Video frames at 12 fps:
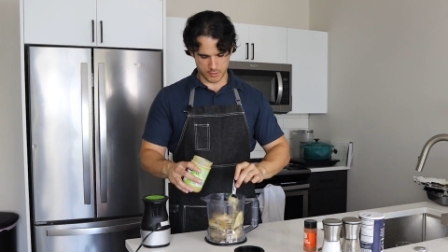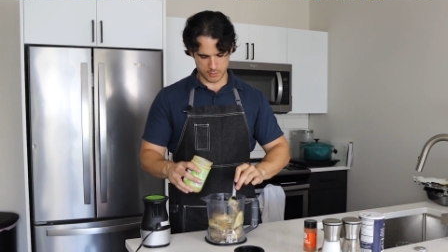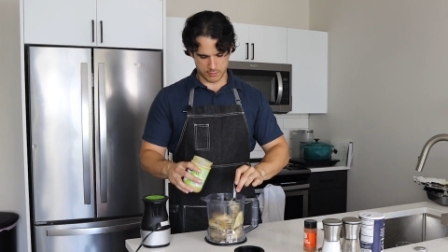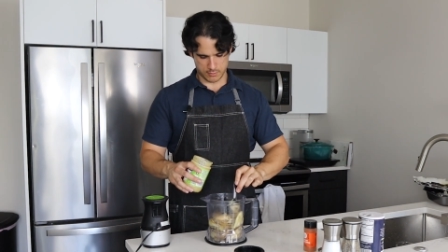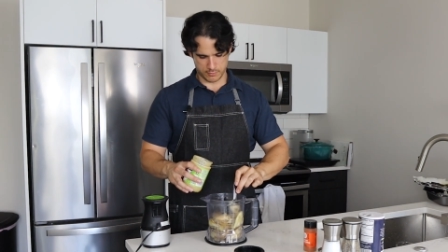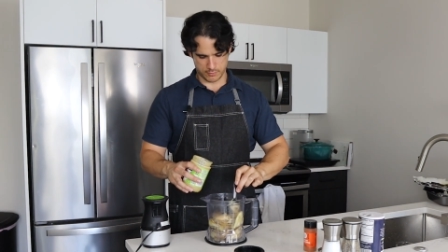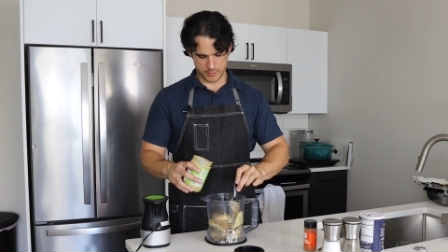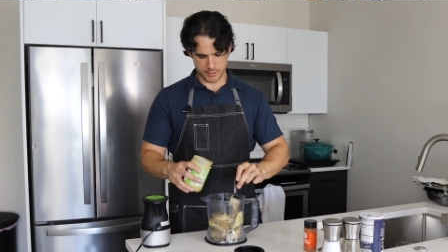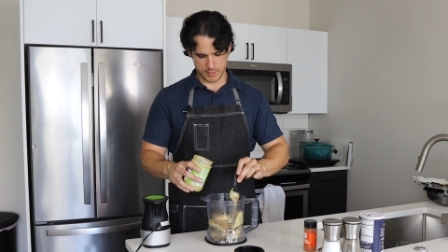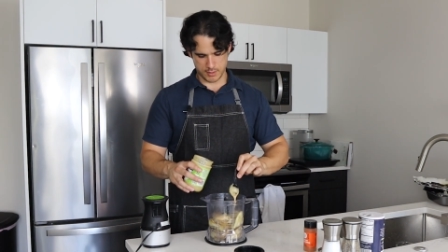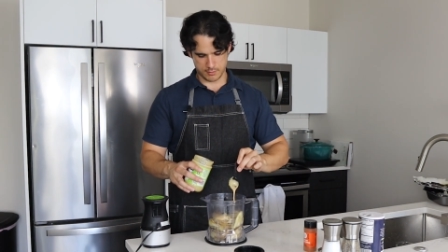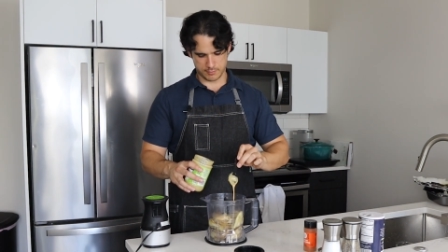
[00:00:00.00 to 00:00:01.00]
All
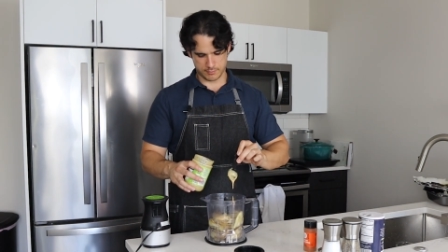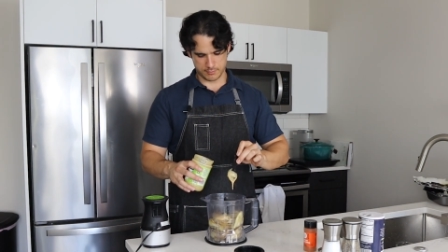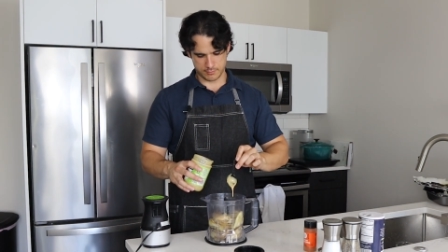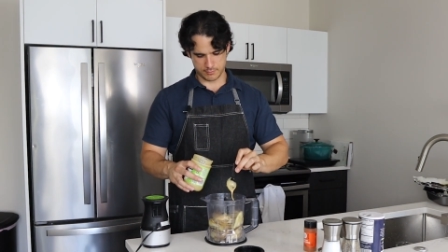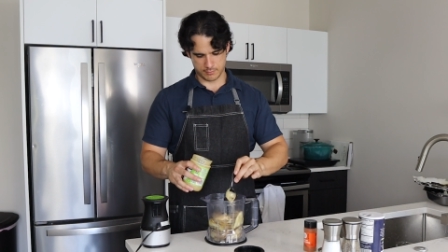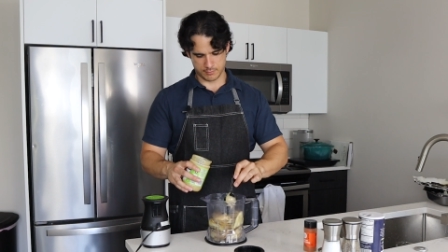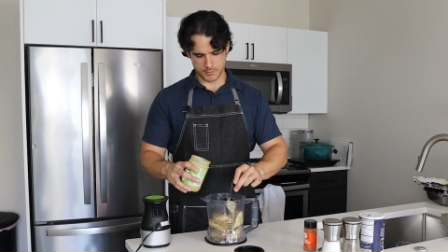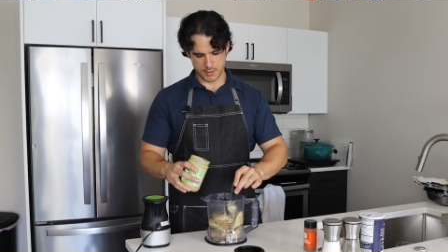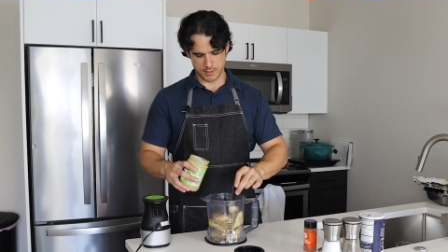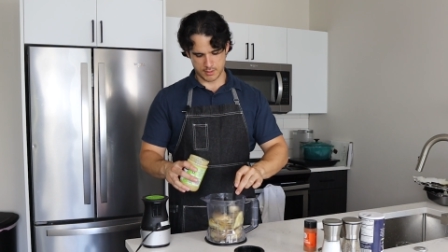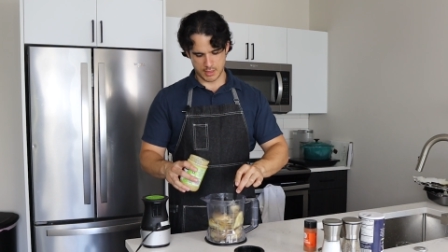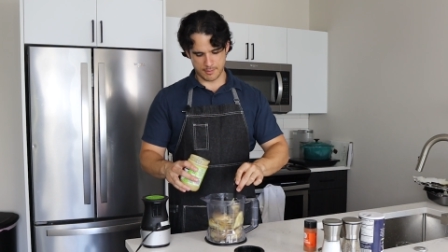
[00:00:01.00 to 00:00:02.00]
right.
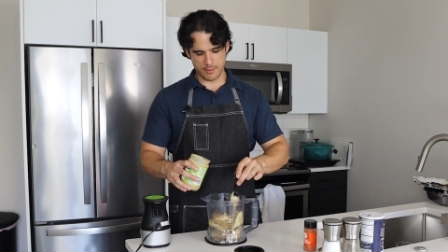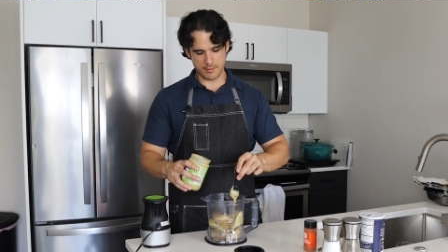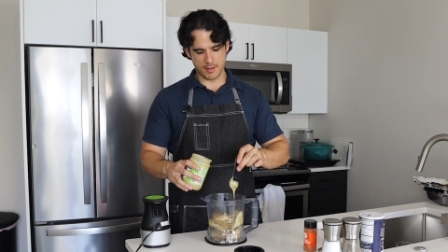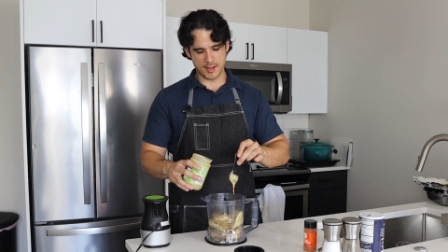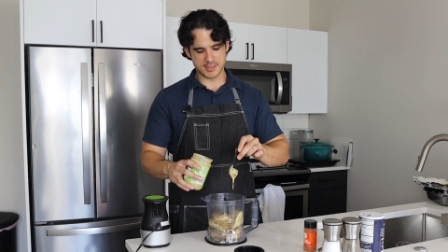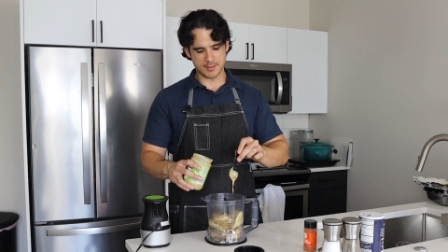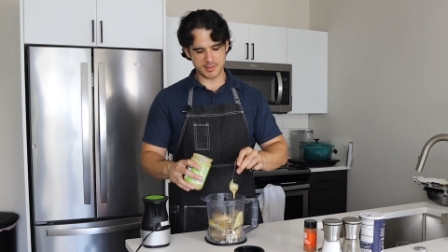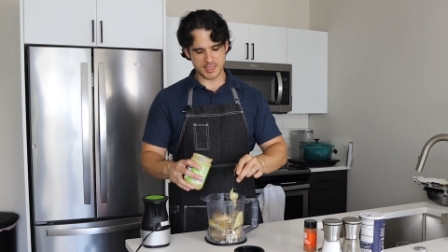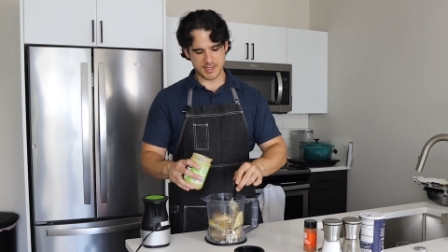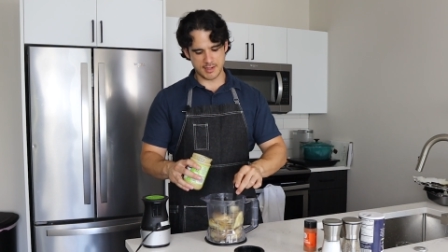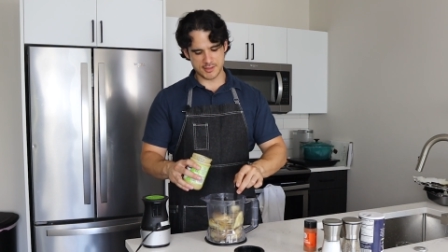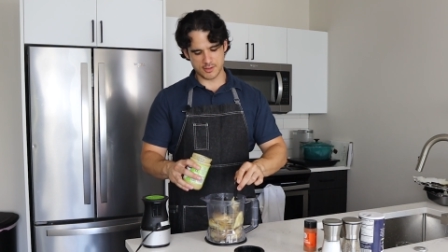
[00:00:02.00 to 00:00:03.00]
Now, bear in mind, some
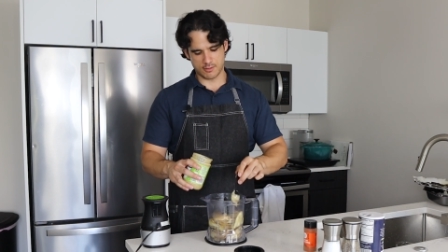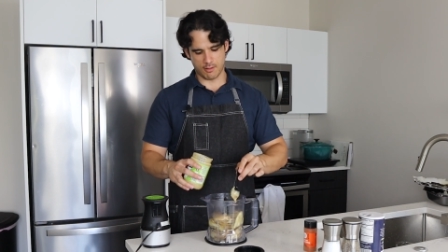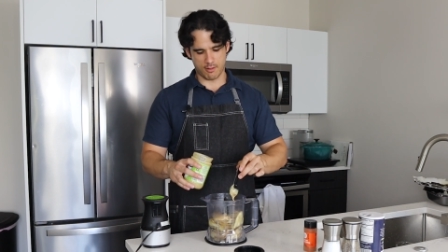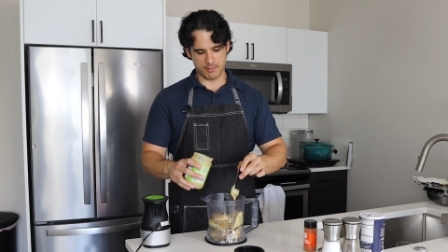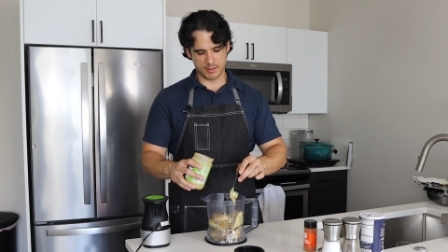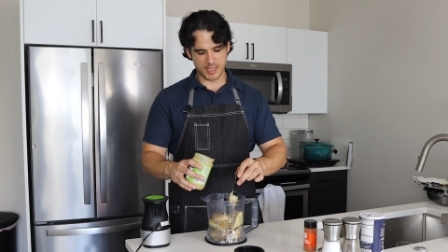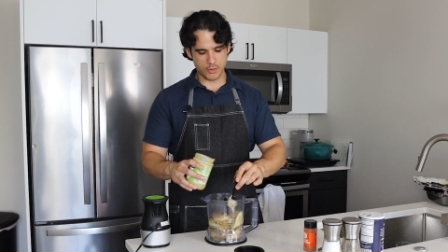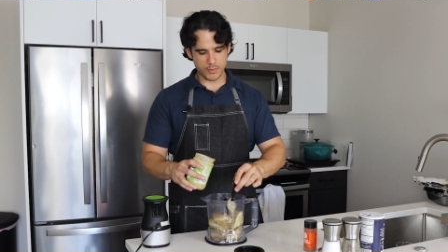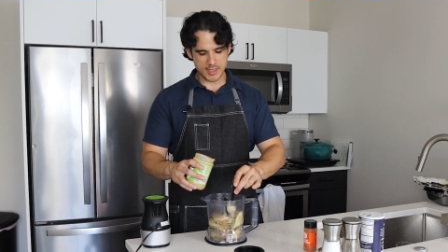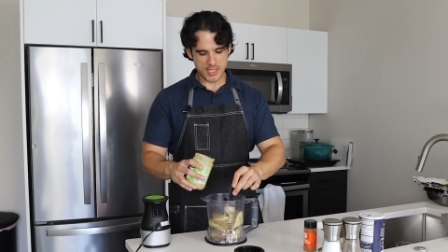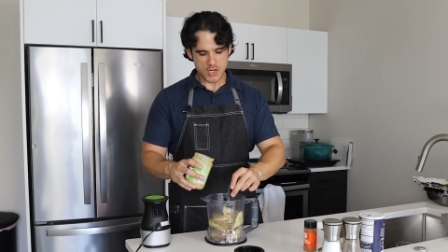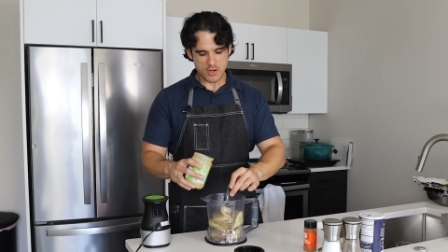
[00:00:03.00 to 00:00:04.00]
tahinis are
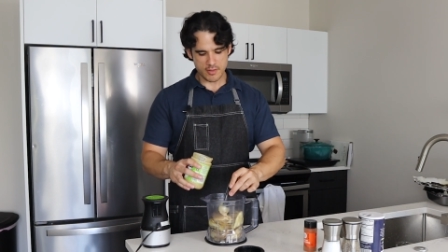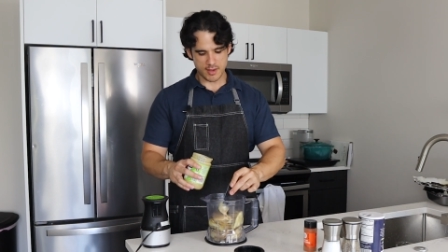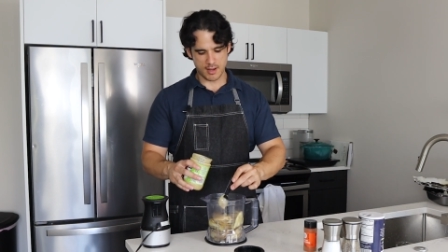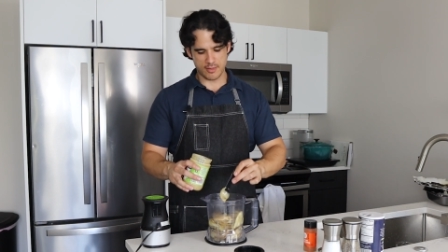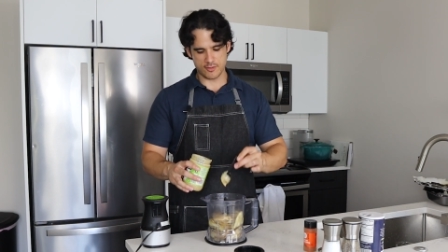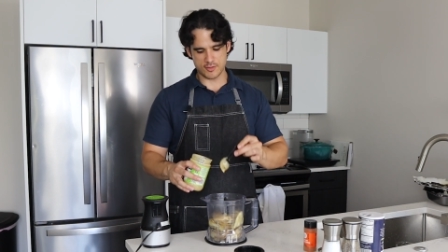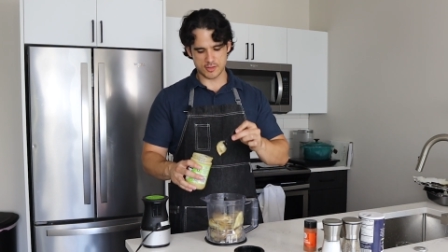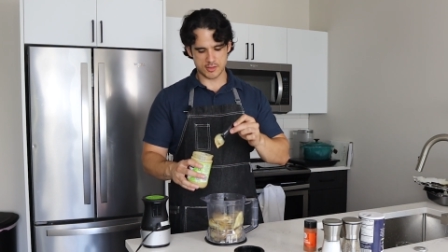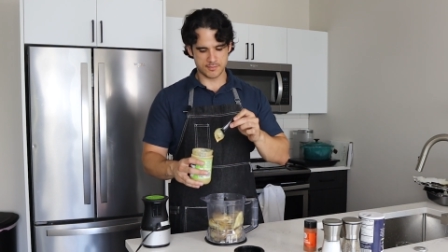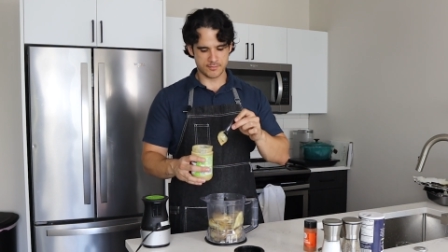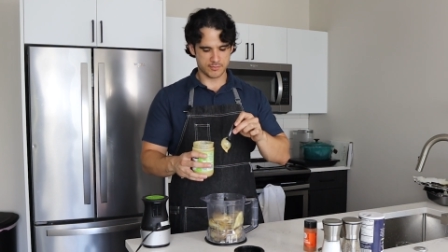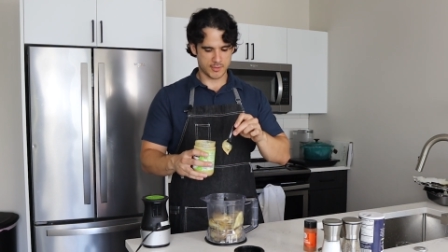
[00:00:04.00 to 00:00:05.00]
liquidier than others.